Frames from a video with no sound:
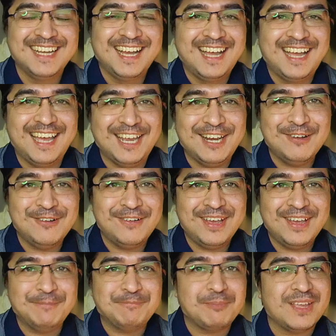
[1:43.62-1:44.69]

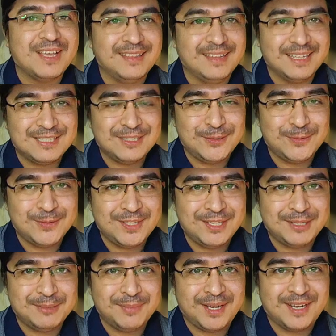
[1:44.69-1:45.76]
Anyway, let's do the
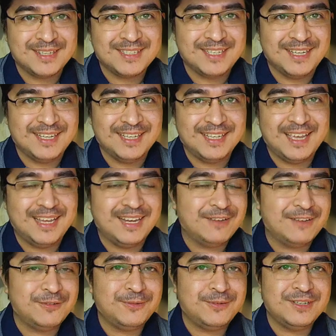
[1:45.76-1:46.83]
unboxing, and
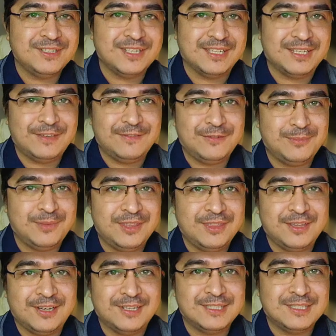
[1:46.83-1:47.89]
afterwards, I'll give you my
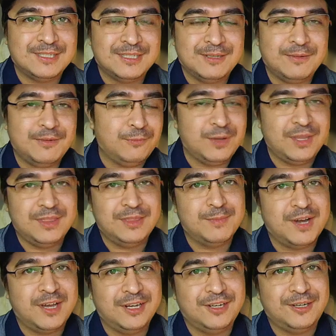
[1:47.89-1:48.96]
thoughts with the
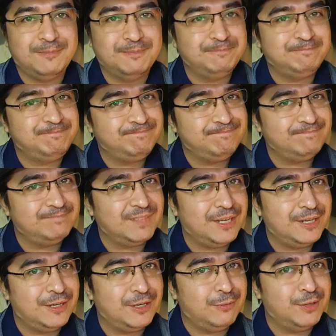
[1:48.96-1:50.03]
monitor.
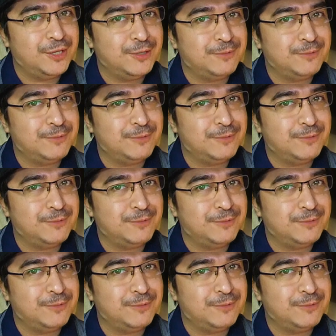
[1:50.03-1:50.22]
Here we go.